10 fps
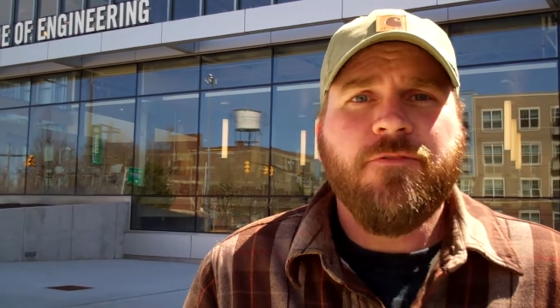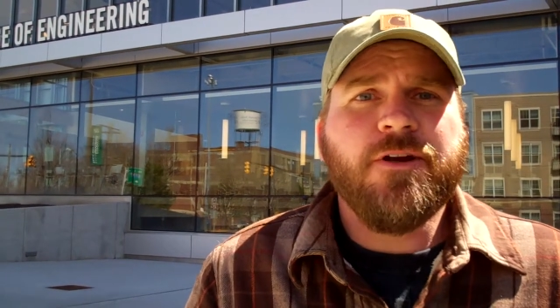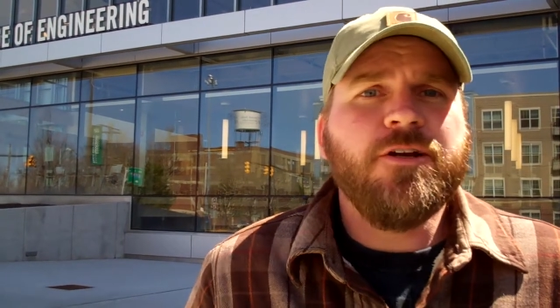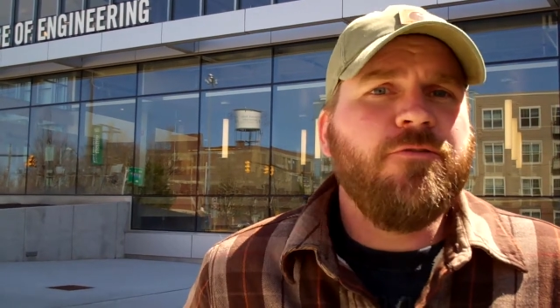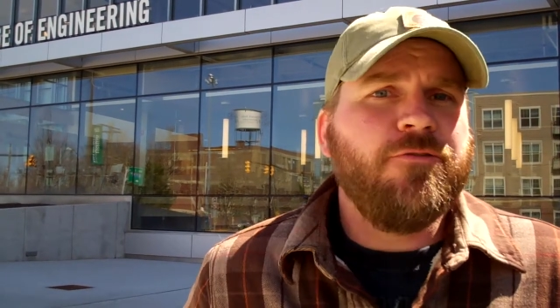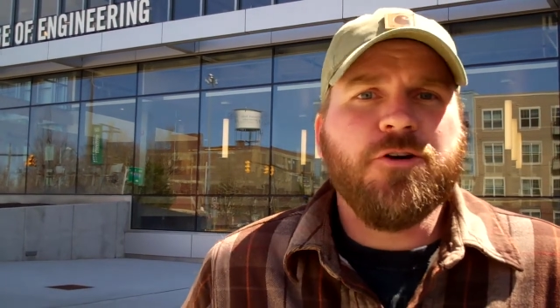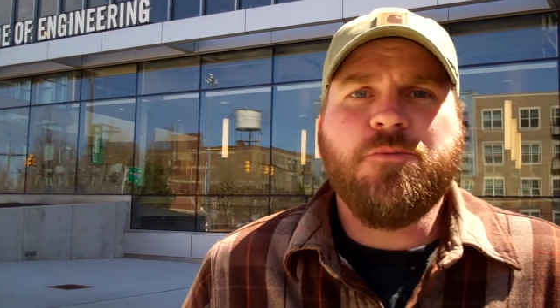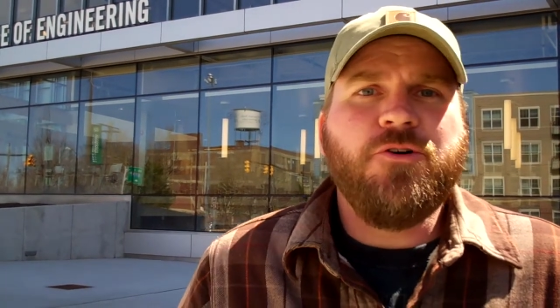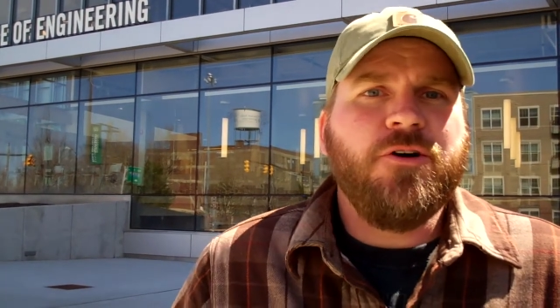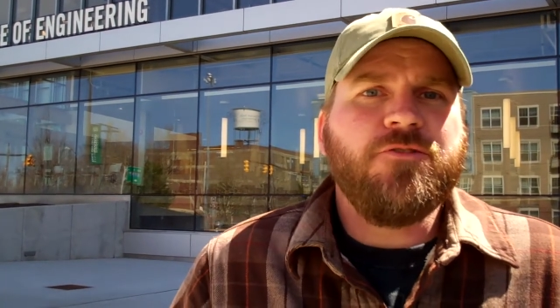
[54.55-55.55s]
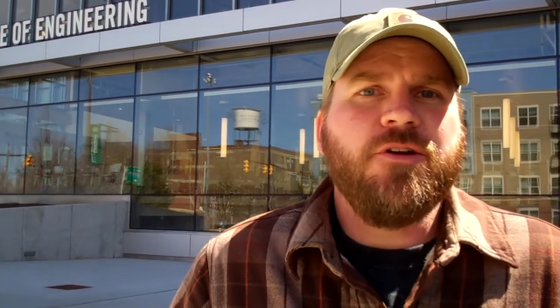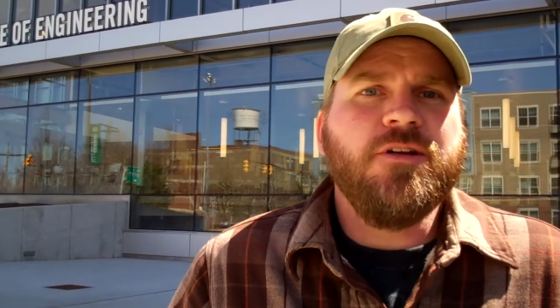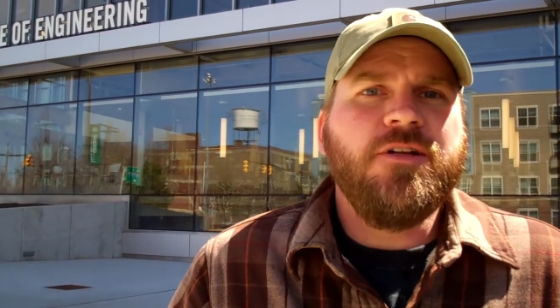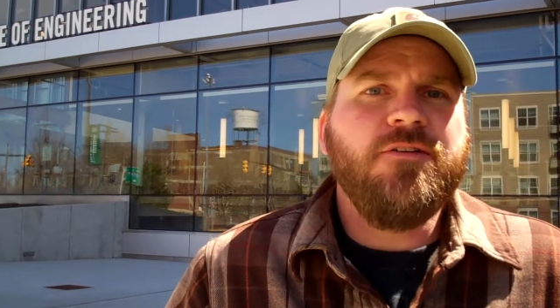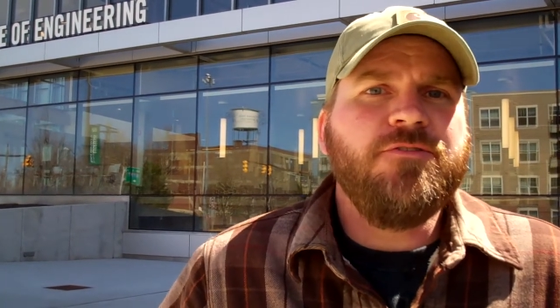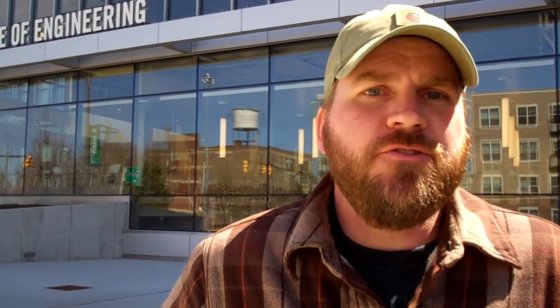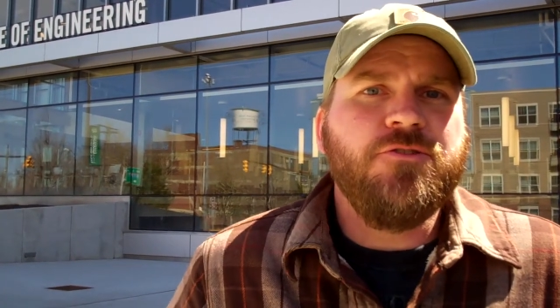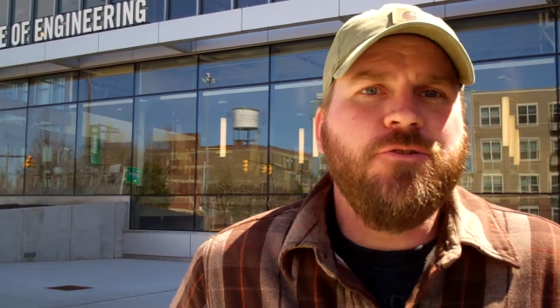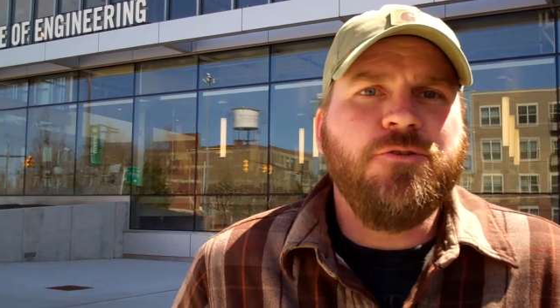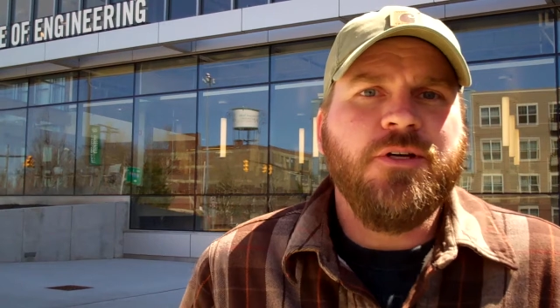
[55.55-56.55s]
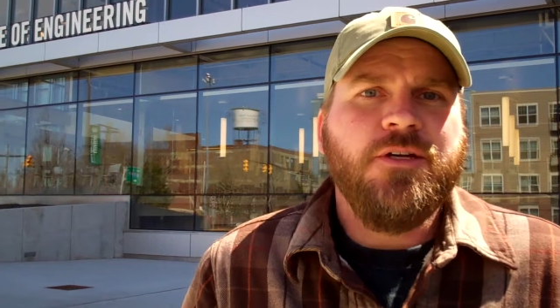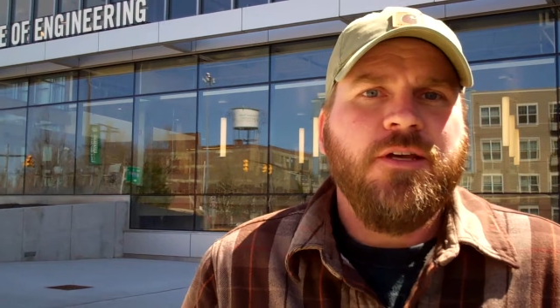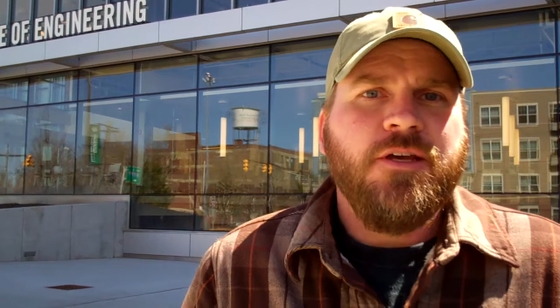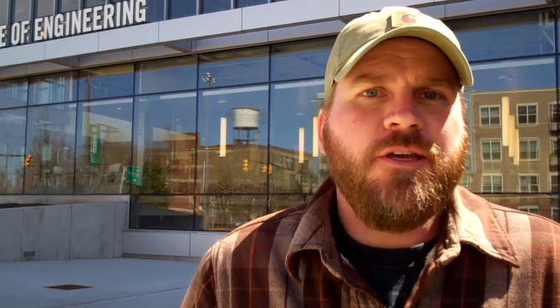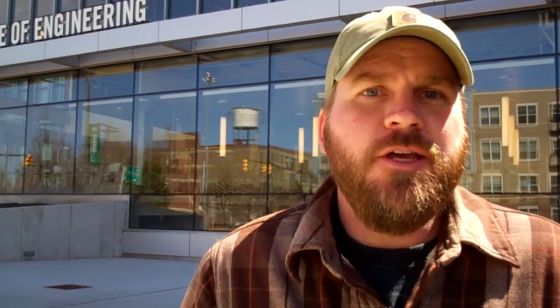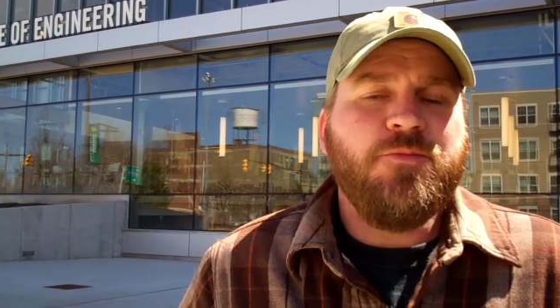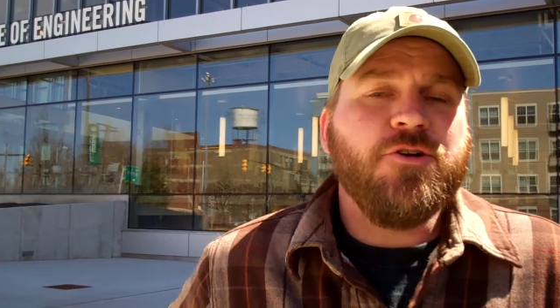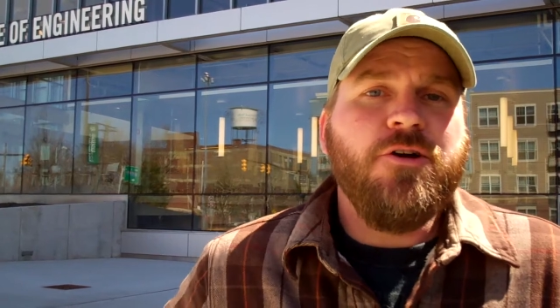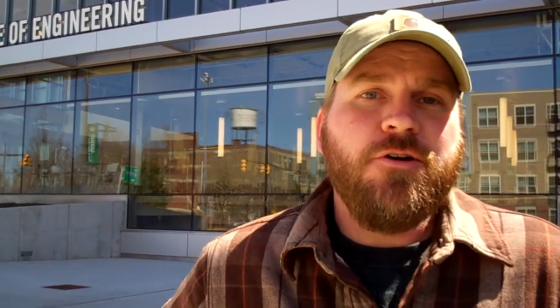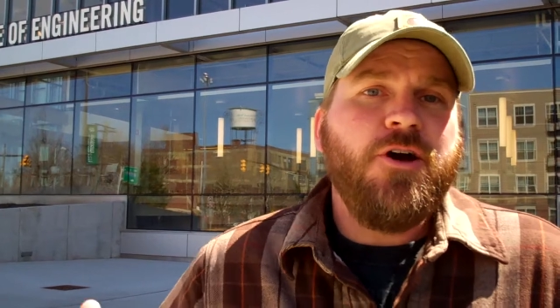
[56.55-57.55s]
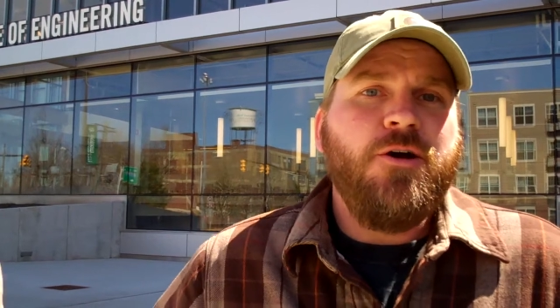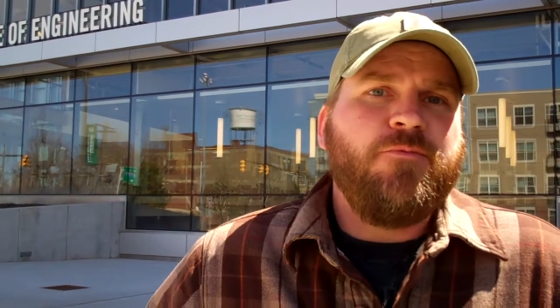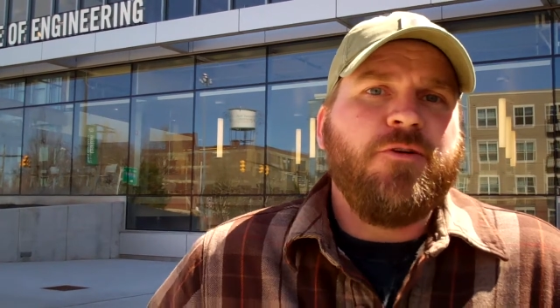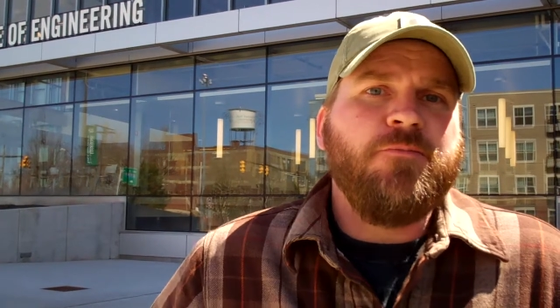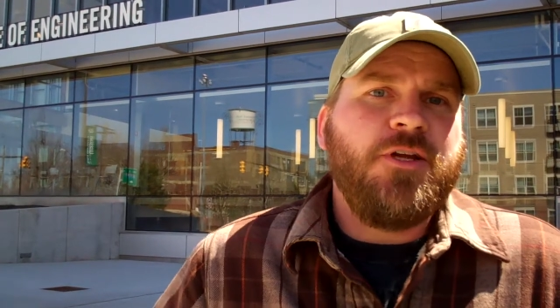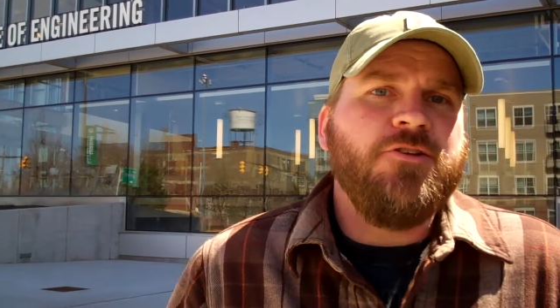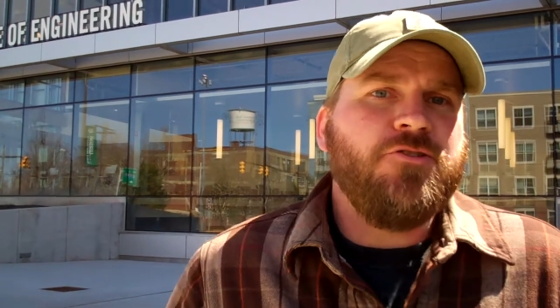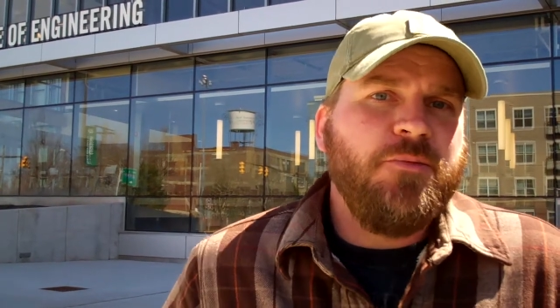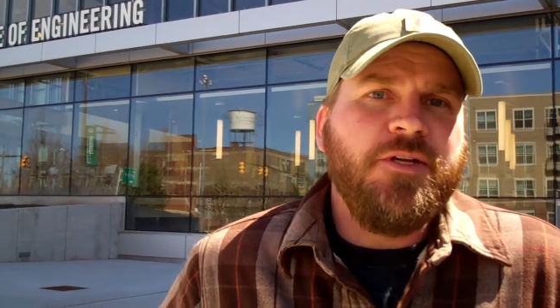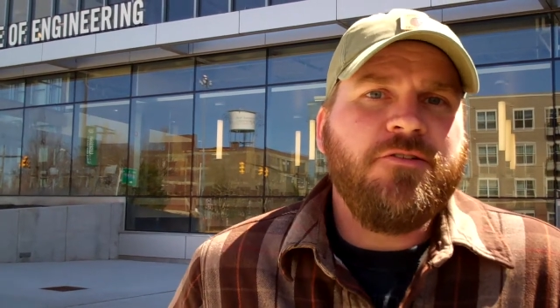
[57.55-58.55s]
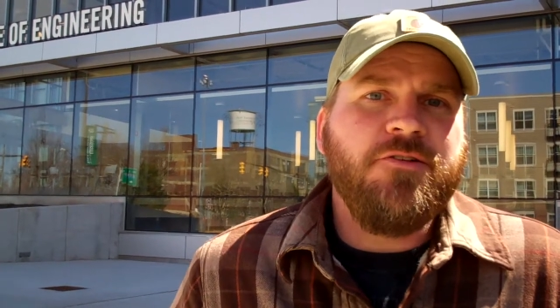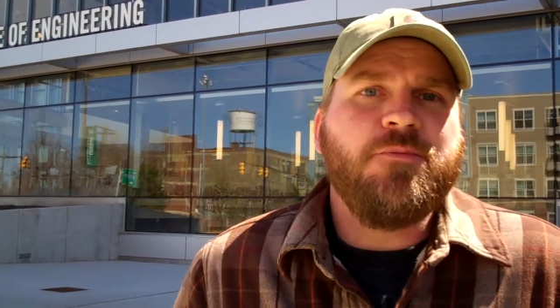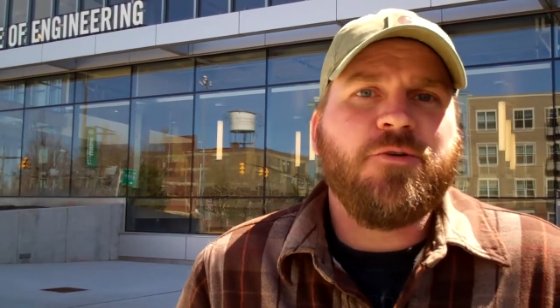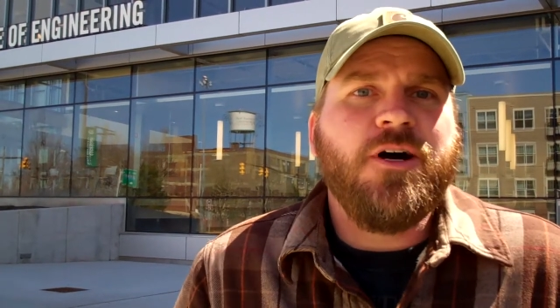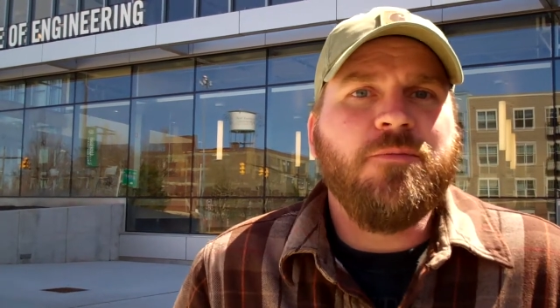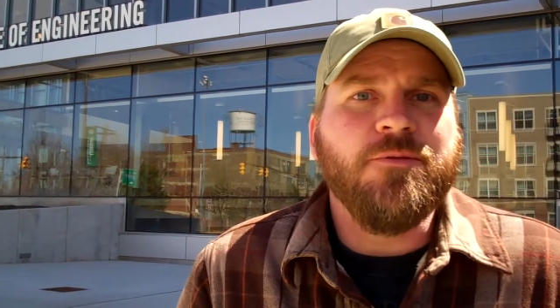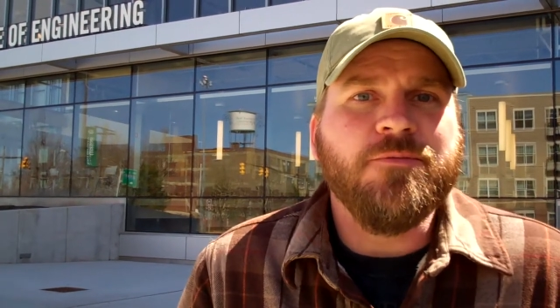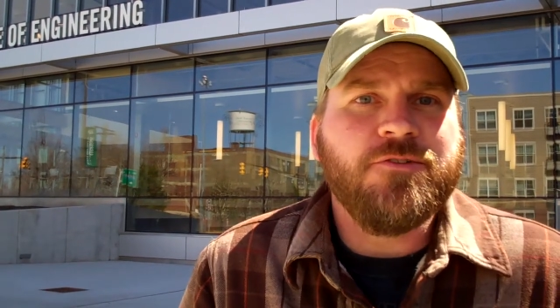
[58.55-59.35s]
very affordable alternatives to keep your own home from contributing to the problem.